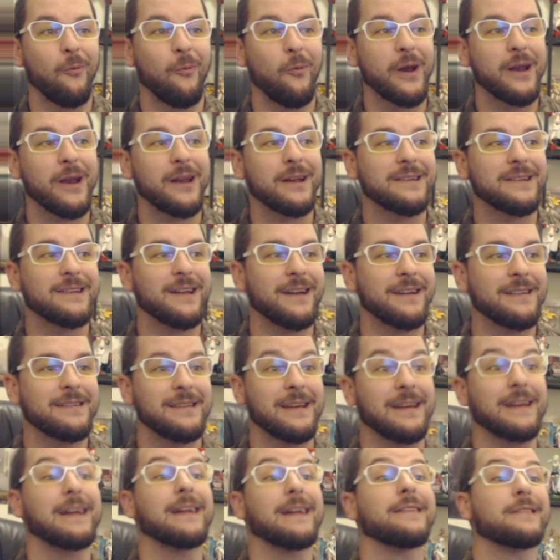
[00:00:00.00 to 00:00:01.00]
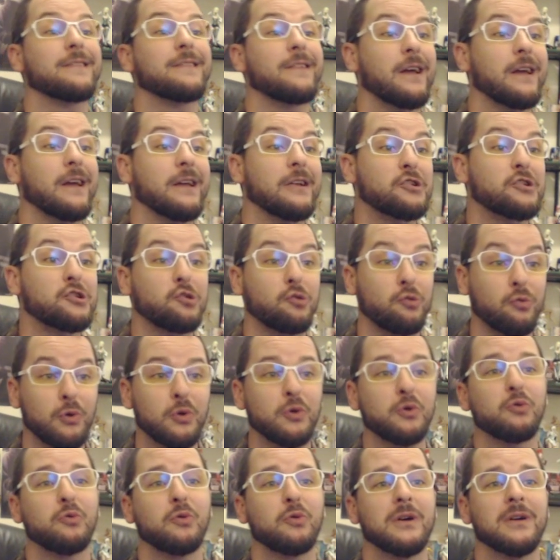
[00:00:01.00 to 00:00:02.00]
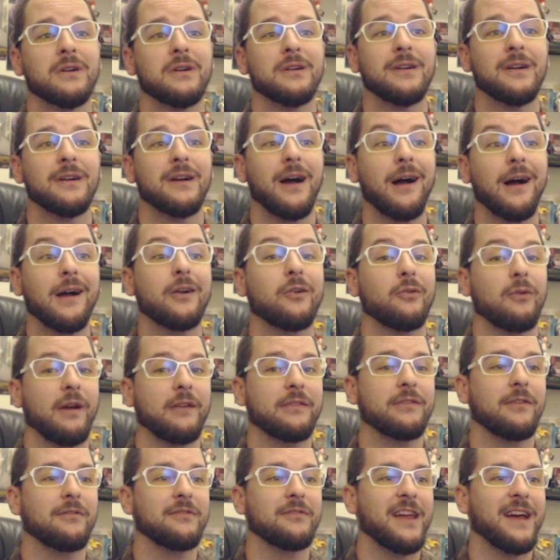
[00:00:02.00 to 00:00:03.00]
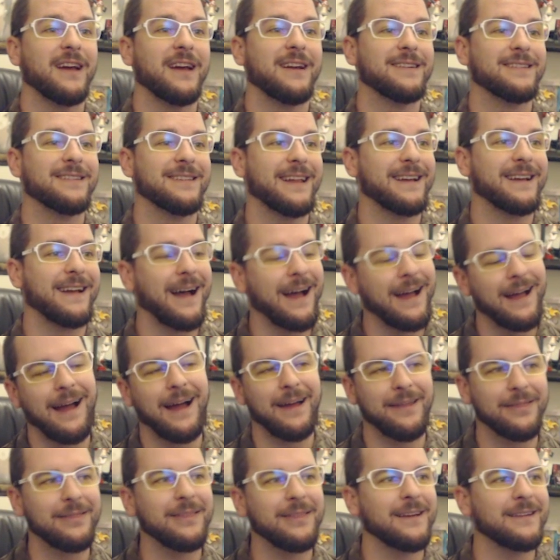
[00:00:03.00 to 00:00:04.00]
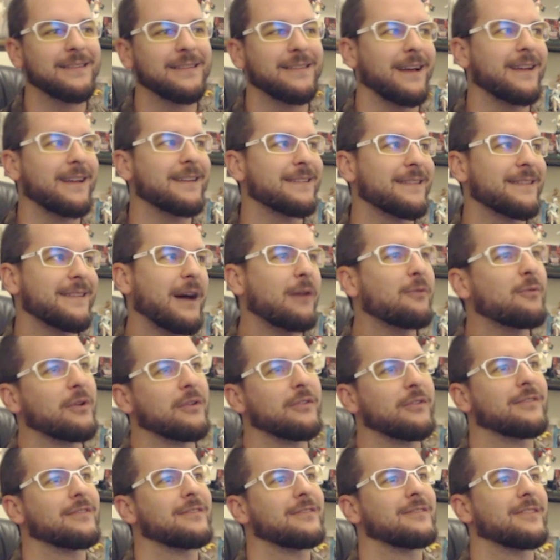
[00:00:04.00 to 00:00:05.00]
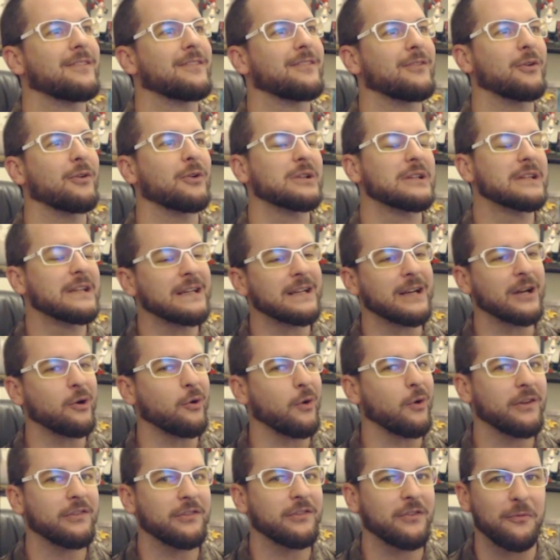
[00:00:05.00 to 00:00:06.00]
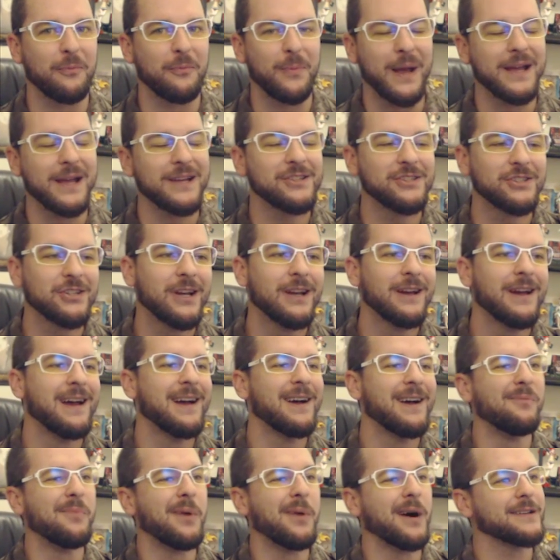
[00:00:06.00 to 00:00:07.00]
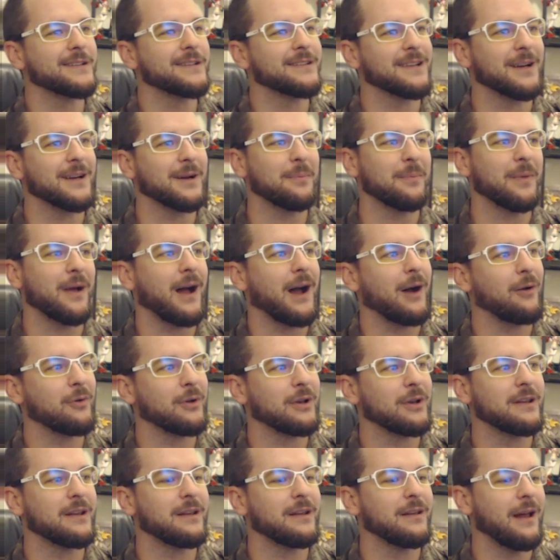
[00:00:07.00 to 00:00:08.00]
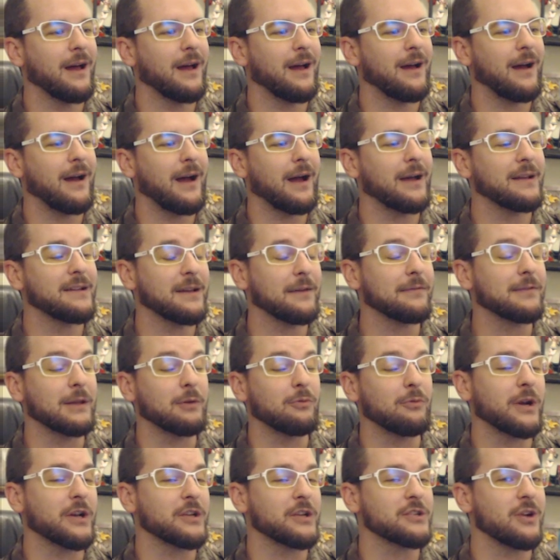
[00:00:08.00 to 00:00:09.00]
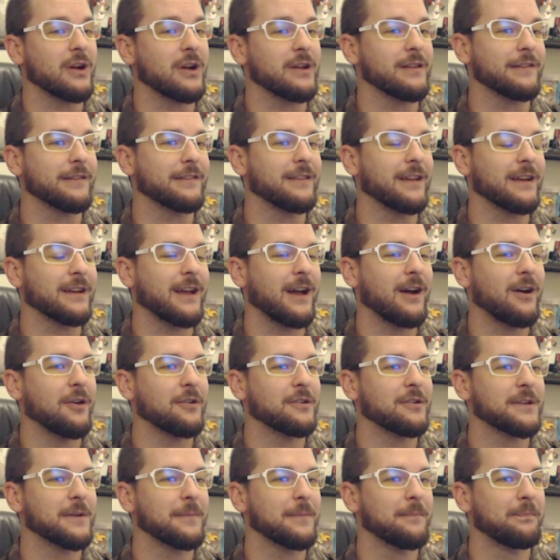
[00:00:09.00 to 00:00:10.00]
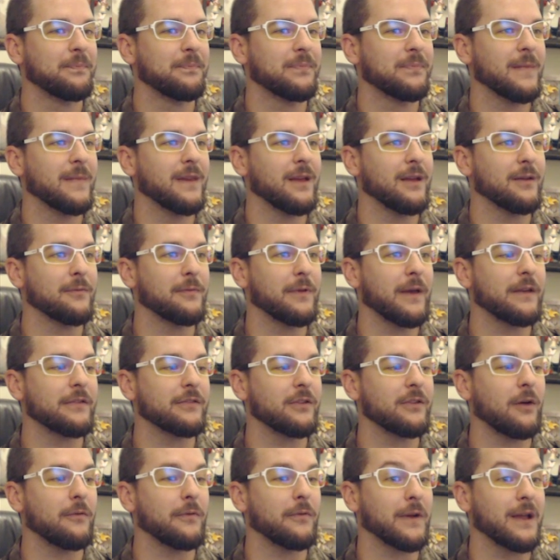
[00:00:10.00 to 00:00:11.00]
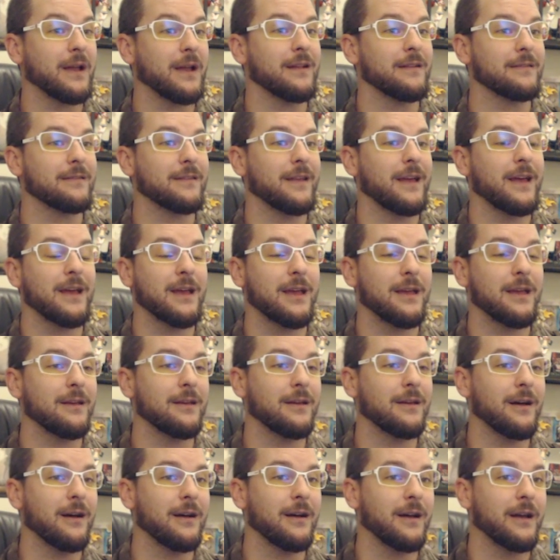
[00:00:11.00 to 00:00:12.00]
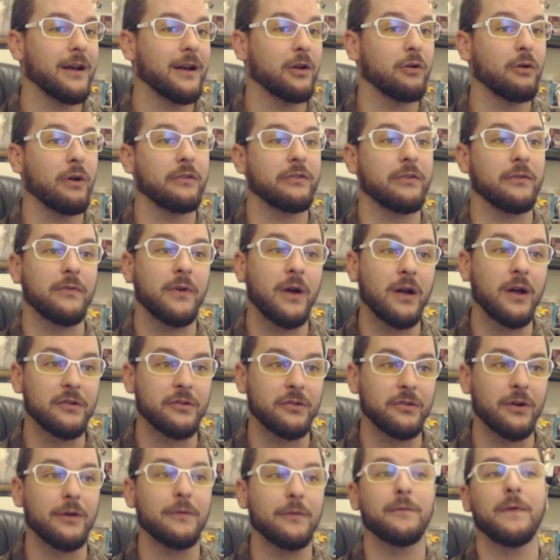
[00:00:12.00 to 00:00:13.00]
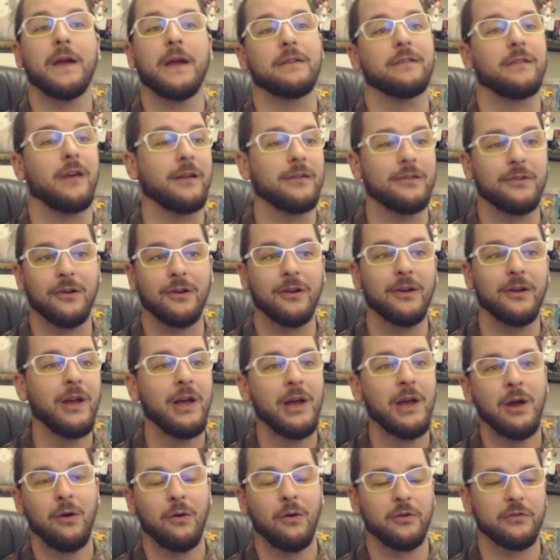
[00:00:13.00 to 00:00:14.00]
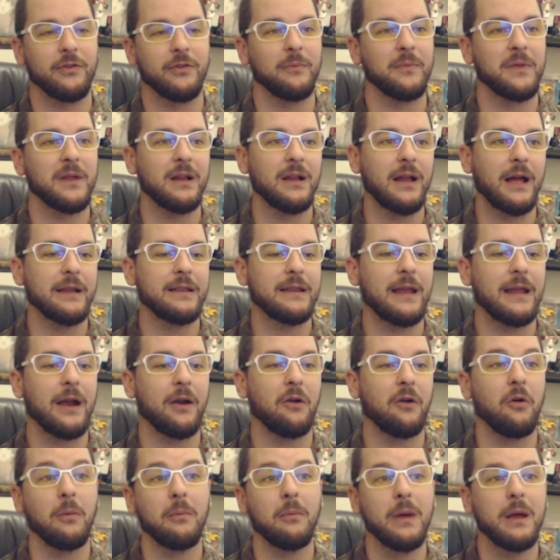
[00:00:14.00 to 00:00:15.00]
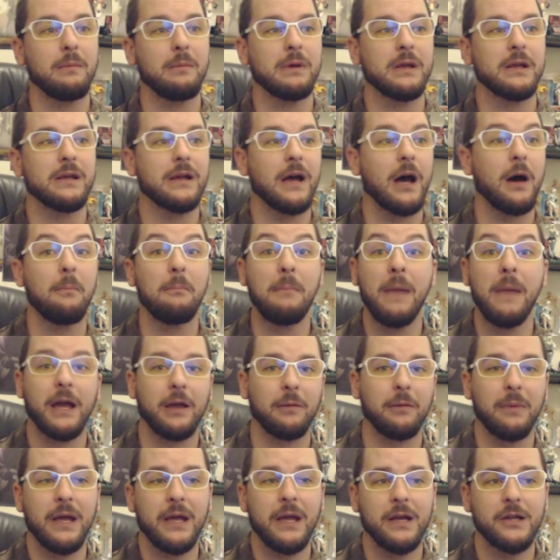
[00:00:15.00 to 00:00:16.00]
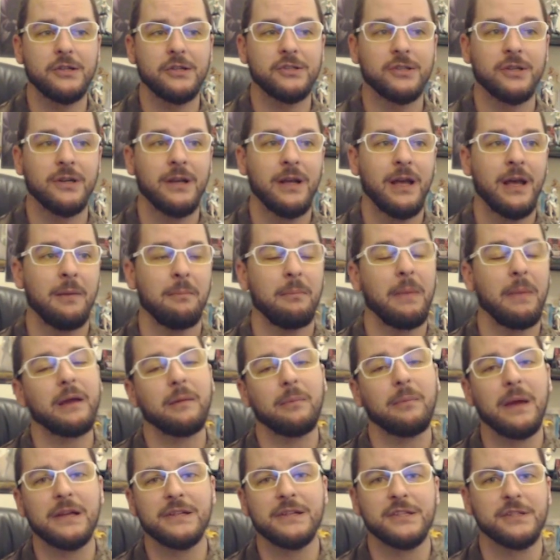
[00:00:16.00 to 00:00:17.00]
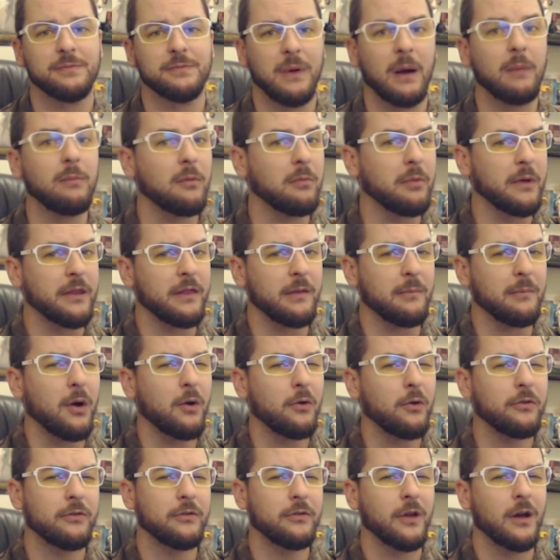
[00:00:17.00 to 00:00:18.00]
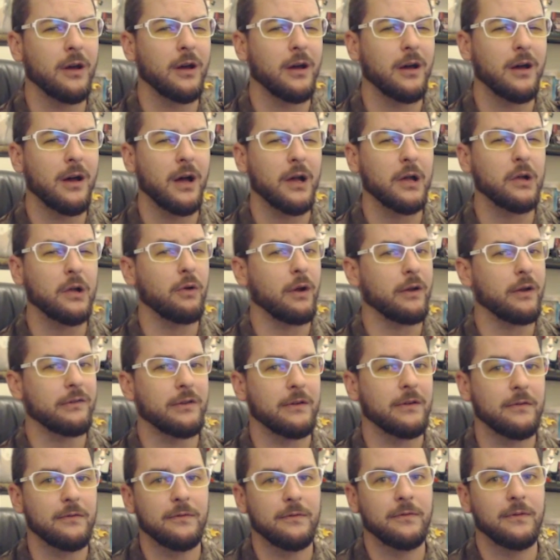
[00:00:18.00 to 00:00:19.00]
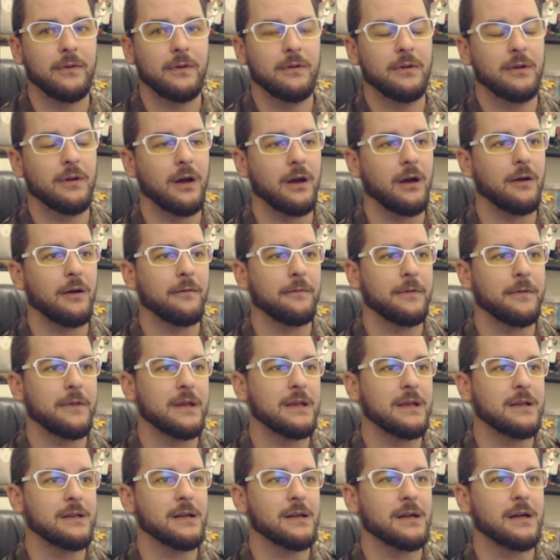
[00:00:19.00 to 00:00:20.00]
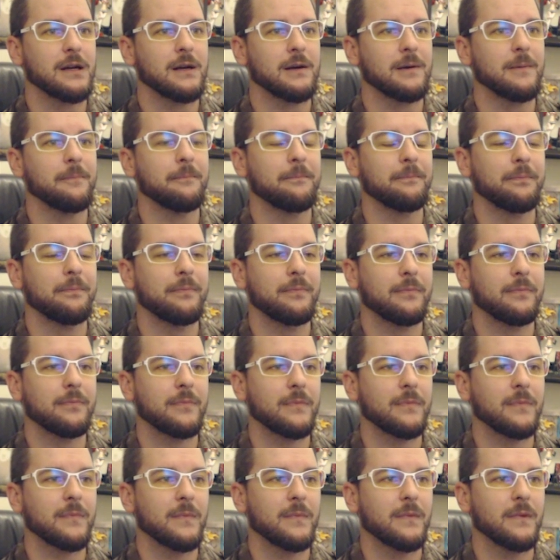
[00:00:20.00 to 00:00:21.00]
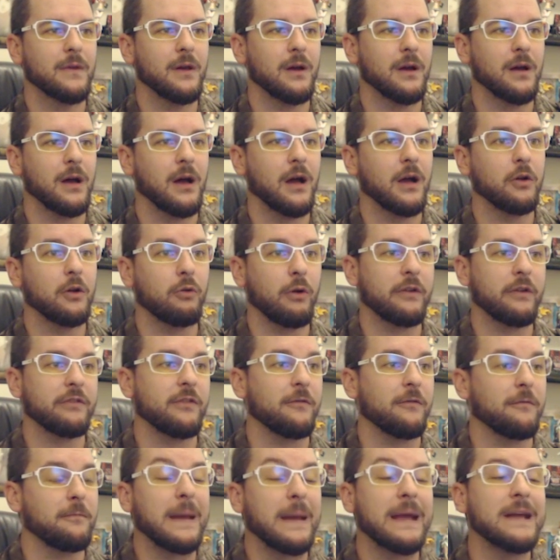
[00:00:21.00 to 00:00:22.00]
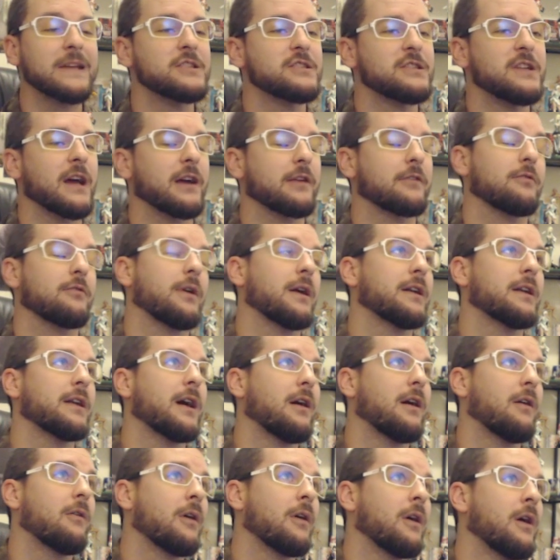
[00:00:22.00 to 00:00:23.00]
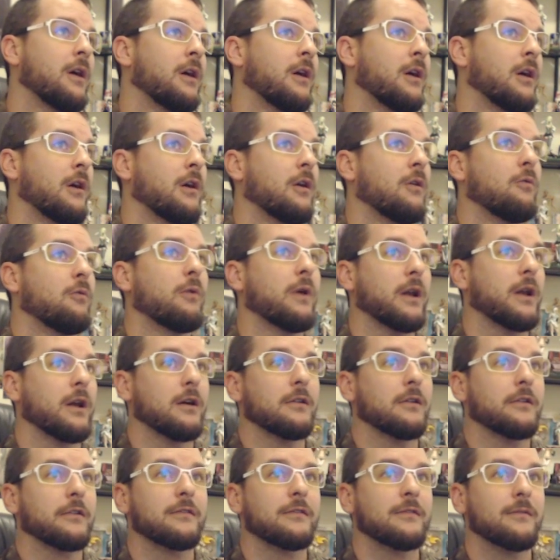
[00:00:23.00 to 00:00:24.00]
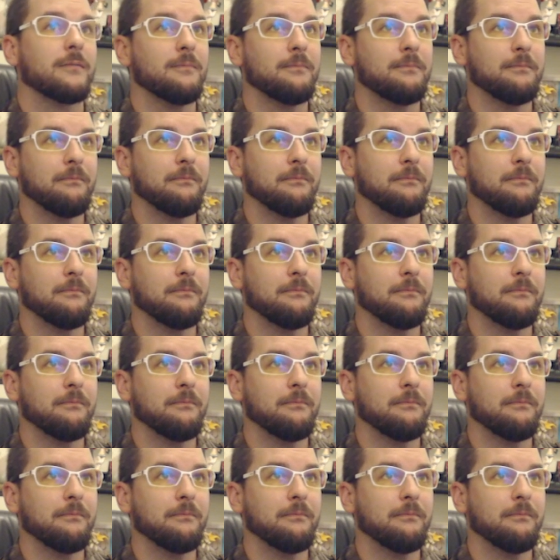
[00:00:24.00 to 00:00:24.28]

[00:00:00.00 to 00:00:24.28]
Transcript: what it does against a true aggressive deck. Like I think that was certainly an aggressive Mage, but I definitely want to try this deck out and face off against an aggressive hunter, a face hunter, or something like that, or maybe a mech mage. Mech mage is probably the most aggressive of the aggressive mage decks right now. What else?